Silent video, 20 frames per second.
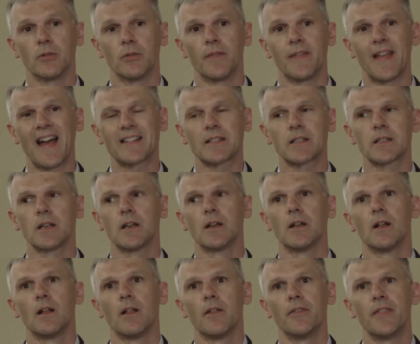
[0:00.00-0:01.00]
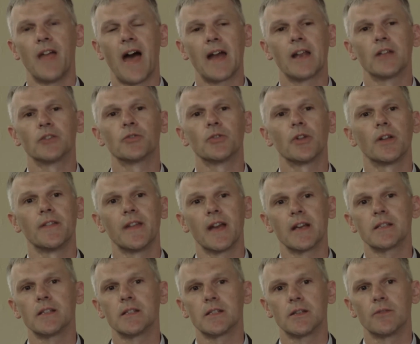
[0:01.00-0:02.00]
And that's, that is really the
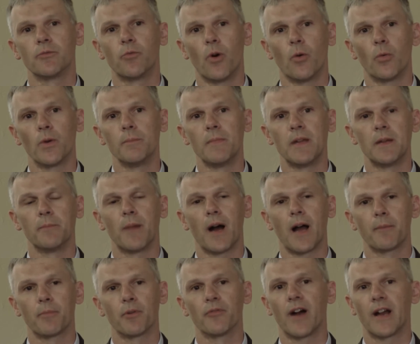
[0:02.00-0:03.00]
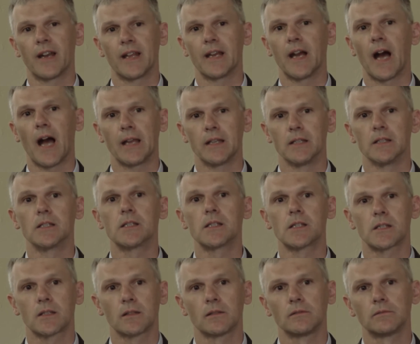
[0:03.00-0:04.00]
essence of what we mean by providing
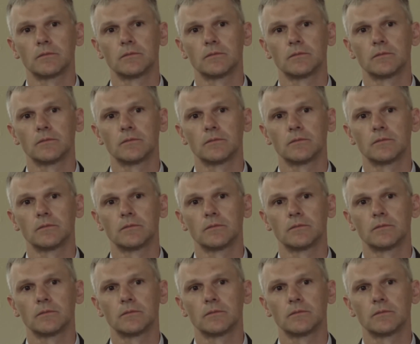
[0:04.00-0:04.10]
guidance.